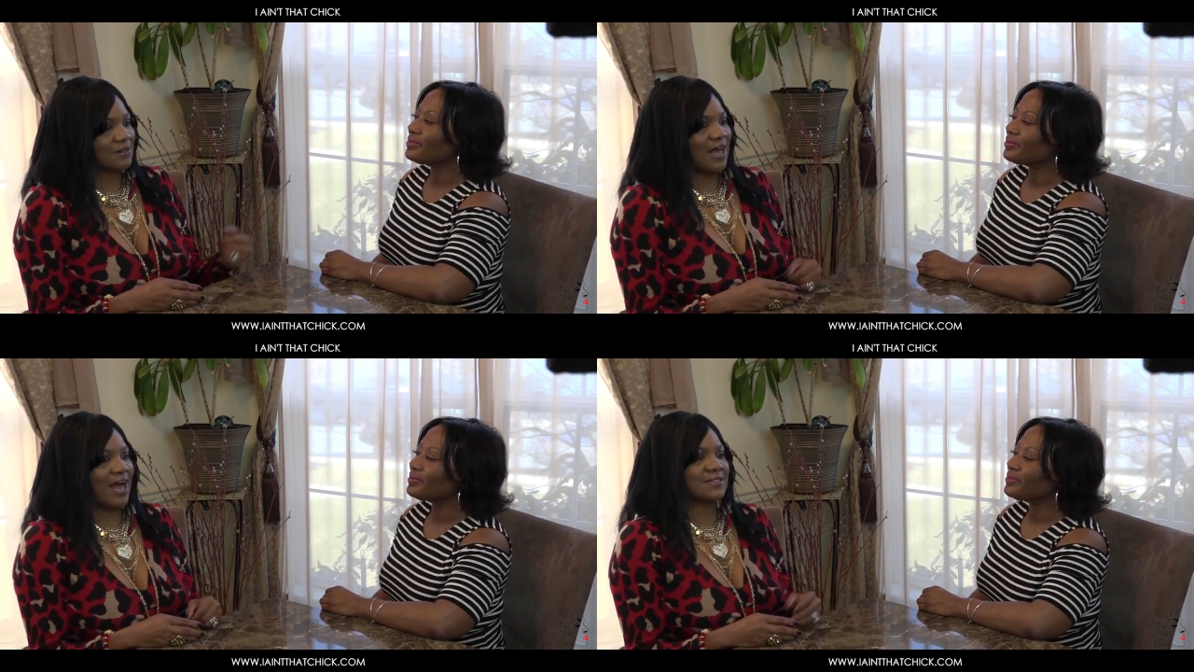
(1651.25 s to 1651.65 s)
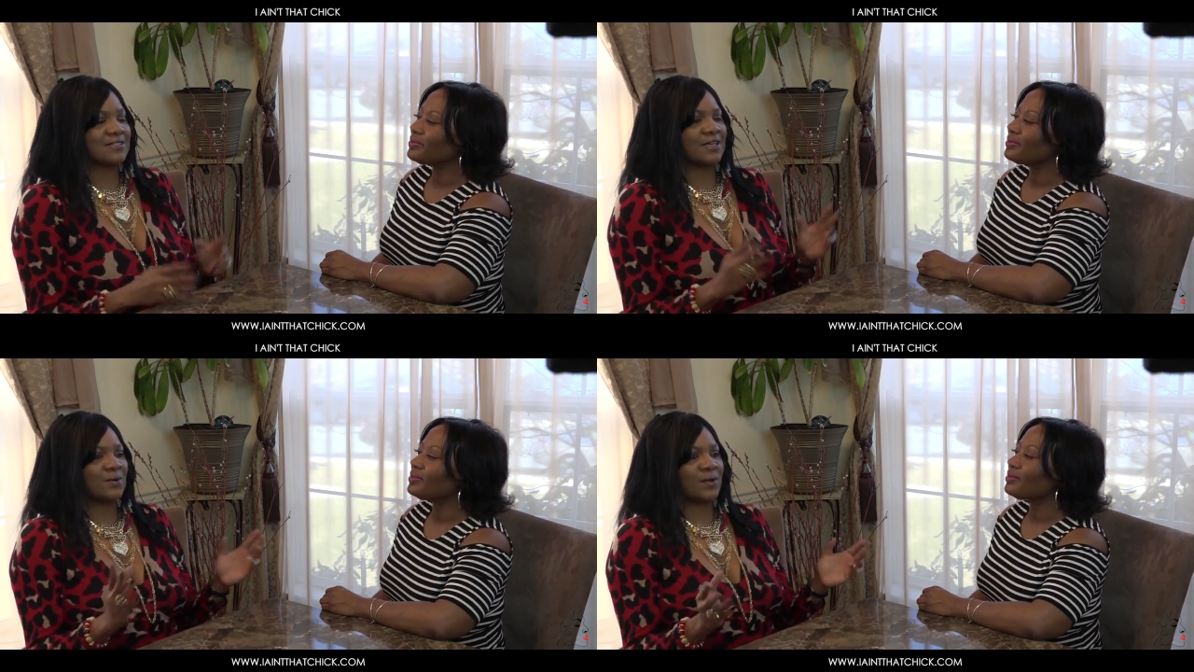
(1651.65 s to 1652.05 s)
Speaker 1: I
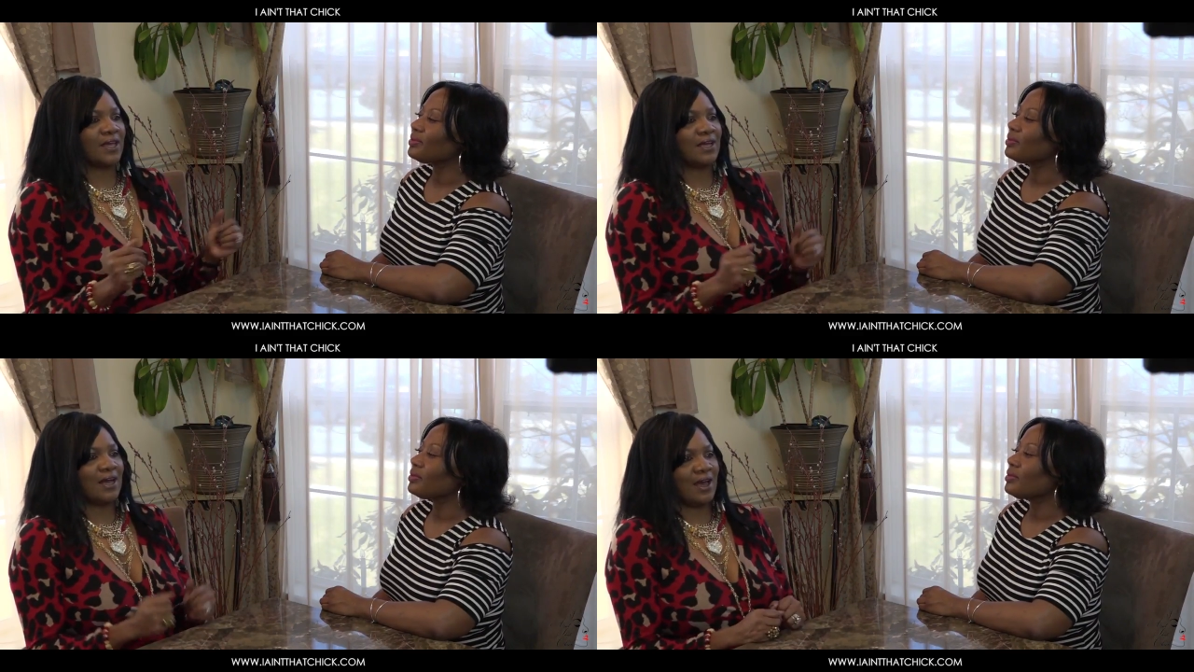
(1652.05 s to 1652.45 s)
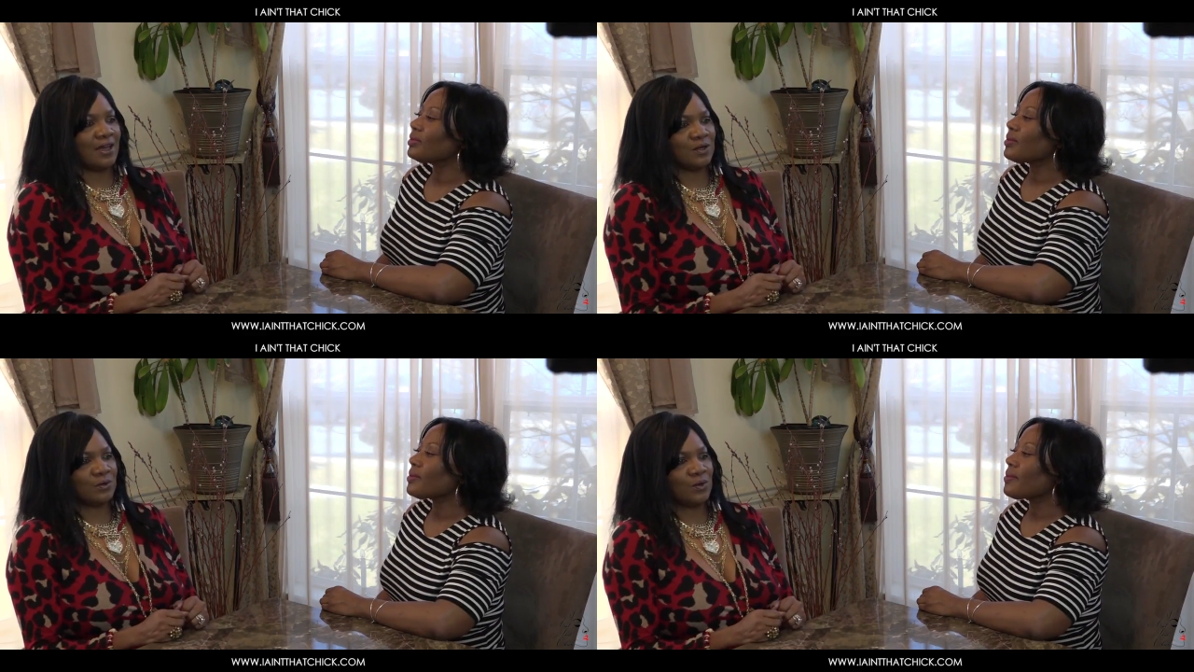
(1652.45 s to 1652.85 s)
say, okay,
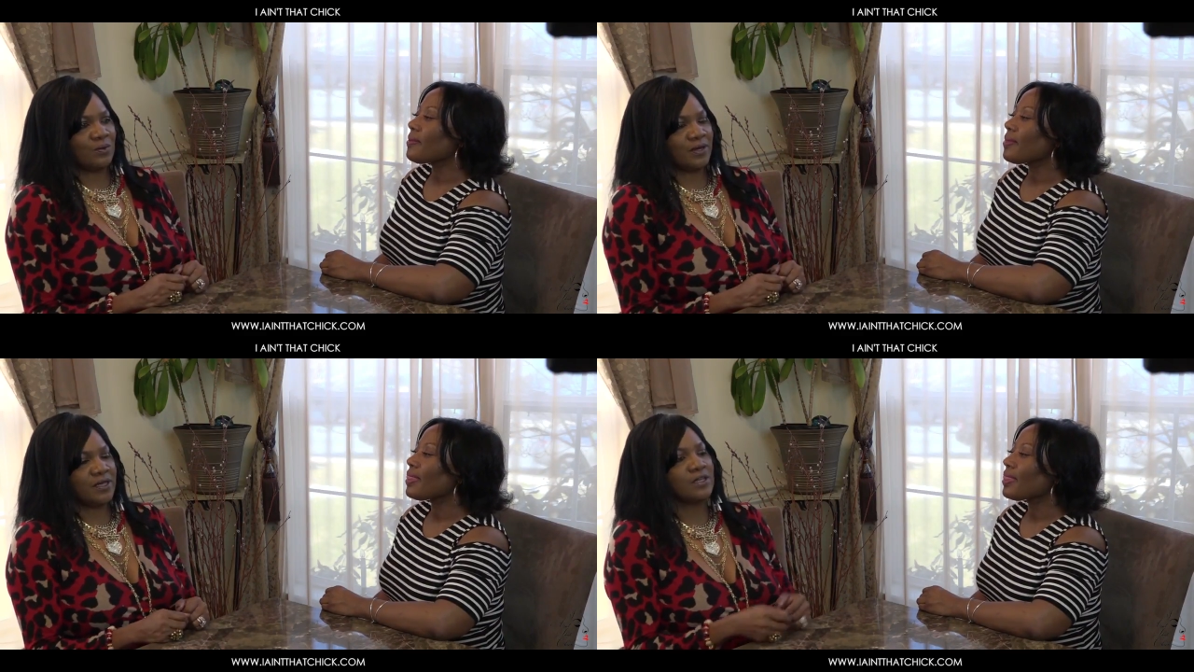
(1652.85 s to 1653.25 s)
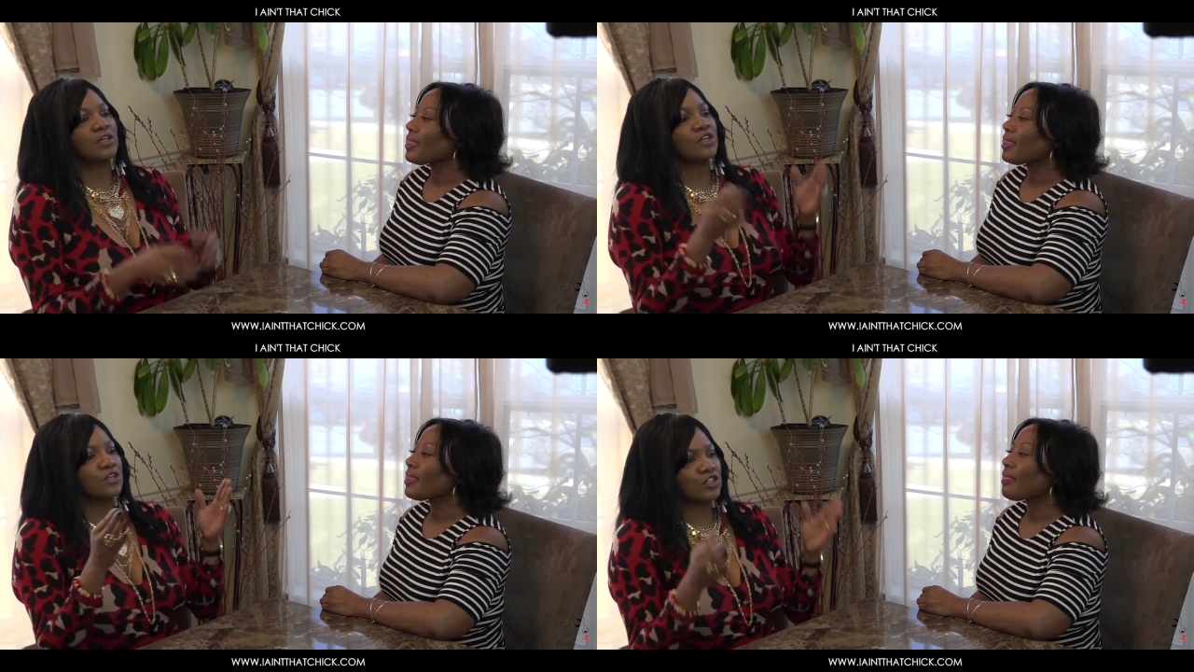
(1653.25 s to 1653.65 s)
God, you know what?
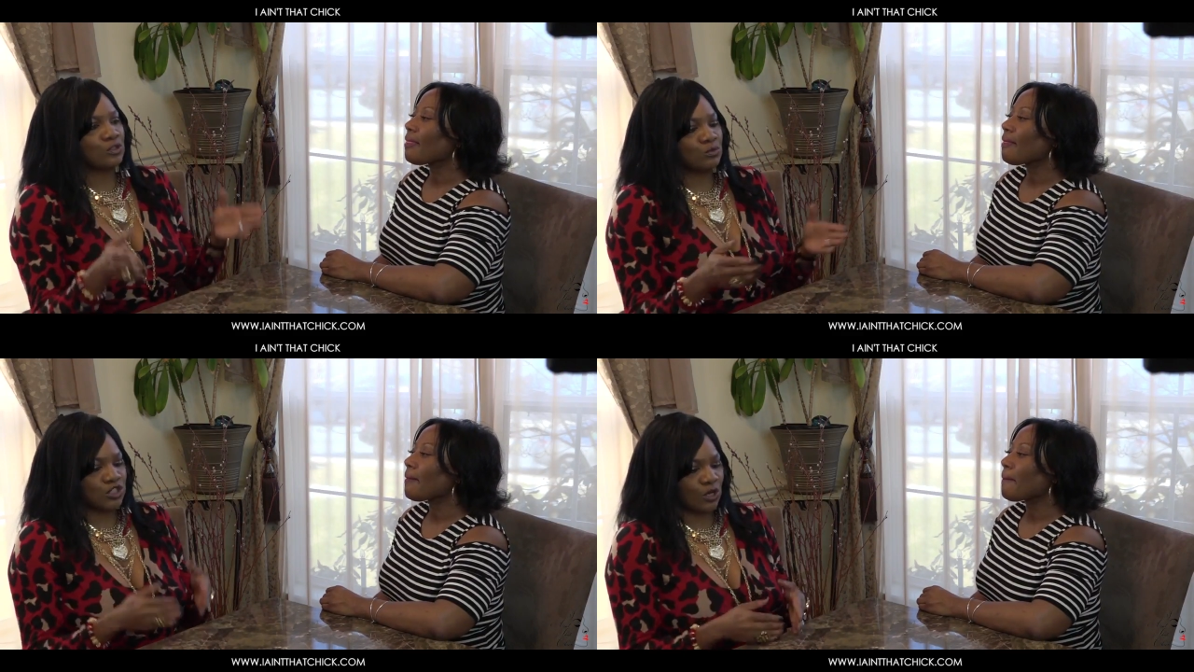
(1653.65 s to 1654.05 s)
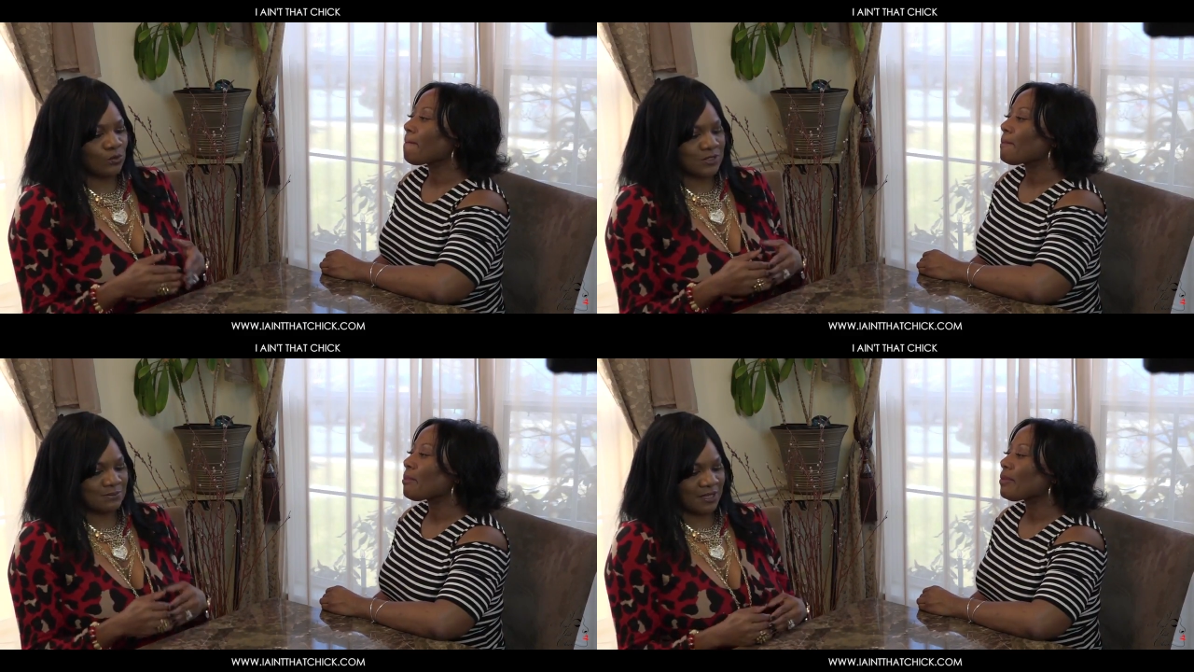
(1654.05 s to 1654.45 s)
You
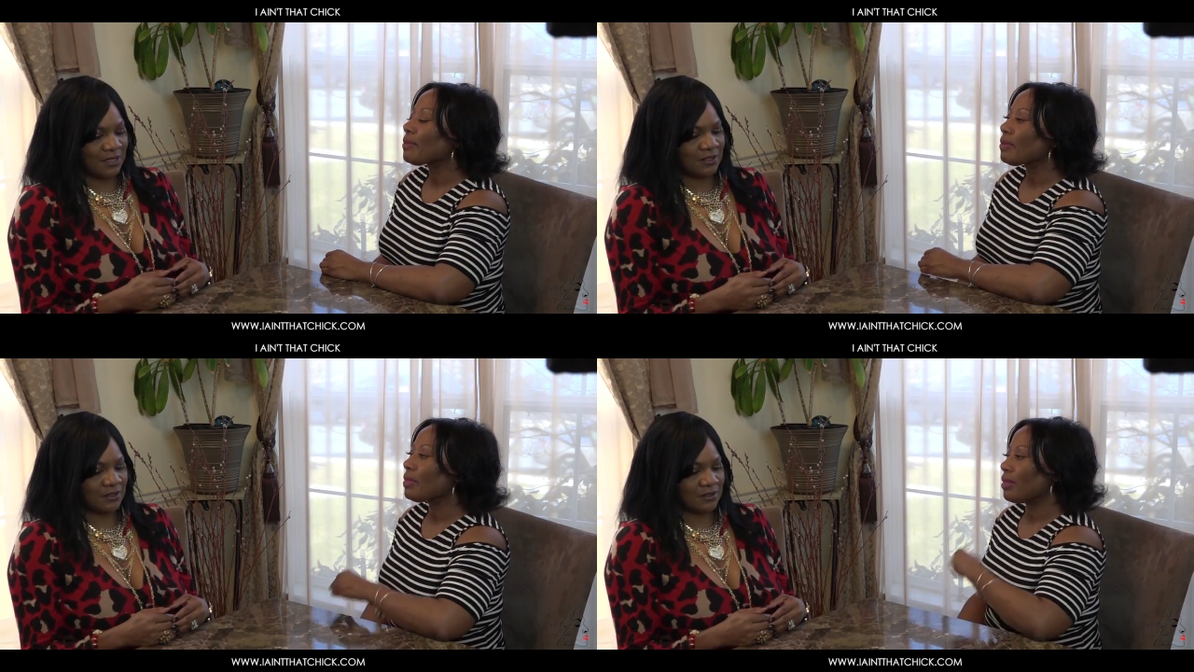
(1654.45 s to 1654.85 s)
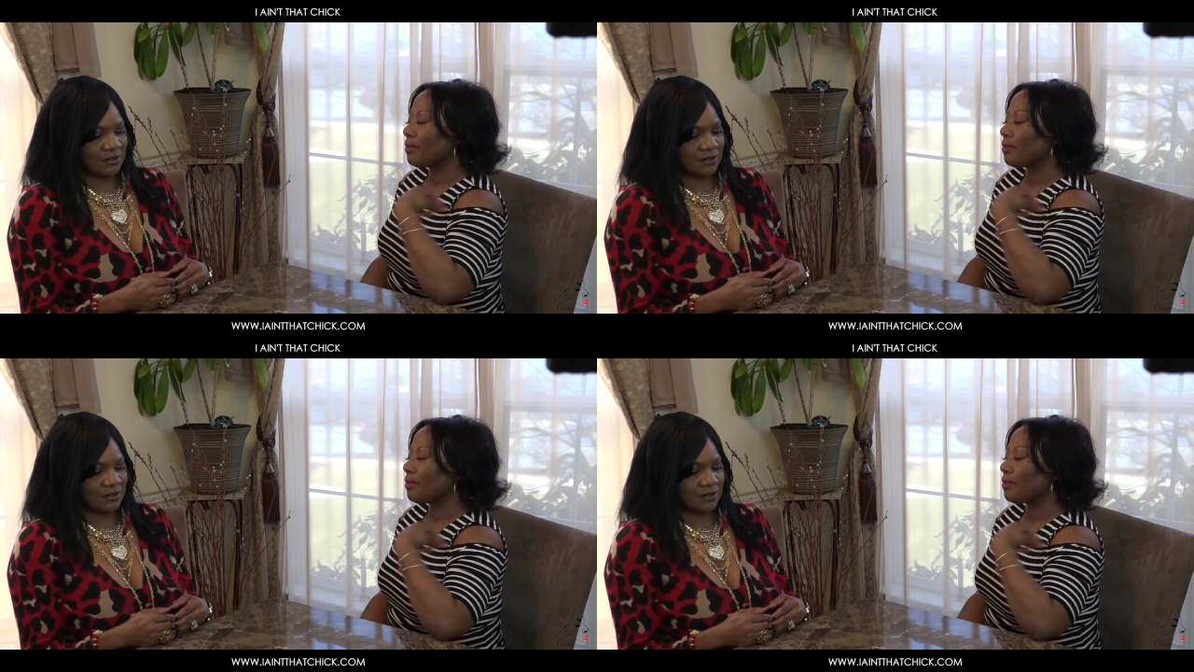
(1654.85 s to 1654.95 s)
chose me.